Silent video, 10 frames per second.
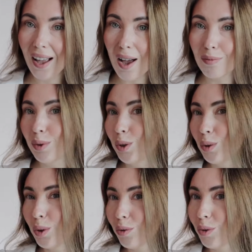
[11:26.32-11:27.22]
a
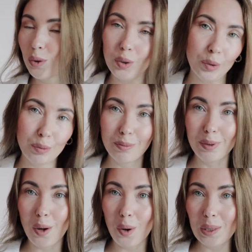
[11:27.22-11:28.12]
beautiful
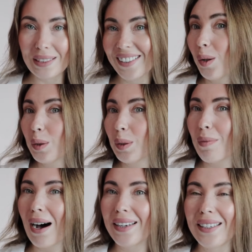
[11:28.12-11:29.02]
blonde, old
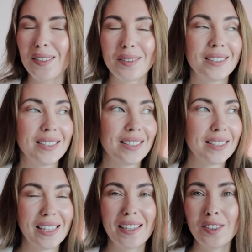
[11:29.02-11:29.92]
money, not
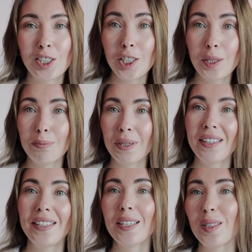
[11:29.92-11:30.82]
this cheap
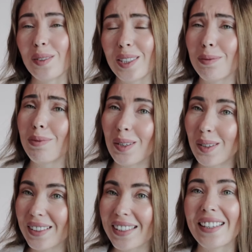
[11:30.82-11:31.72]
yellowish
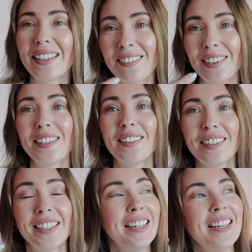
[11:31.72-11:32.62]
blonde, like when
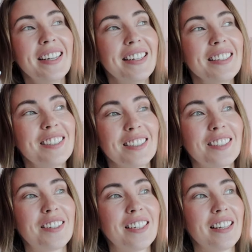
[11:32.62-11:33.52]
you reach a
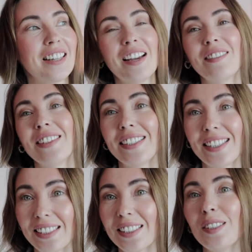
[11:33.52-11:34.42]
certain level, I
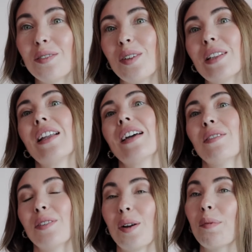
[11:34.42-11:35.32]
guess you want like
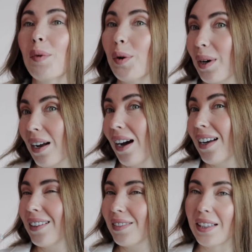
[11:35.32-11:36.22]
for a more
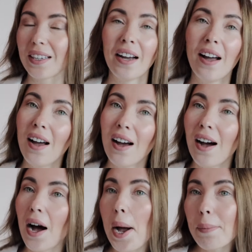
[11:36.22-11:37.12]
kind of like
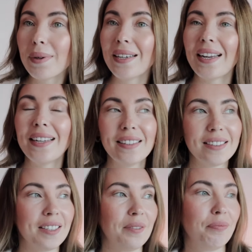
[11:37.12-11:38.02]

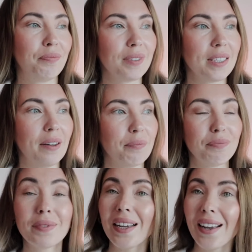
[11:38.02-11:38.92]
upgraded, yeah,
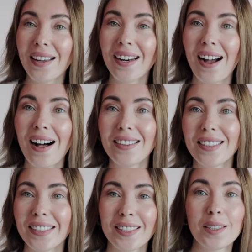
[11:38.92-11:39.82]
hair
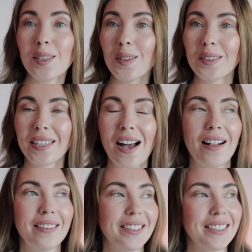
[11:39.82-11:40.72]
colors, clothes
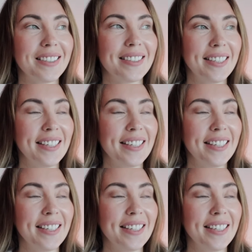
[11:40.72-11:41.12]
colors.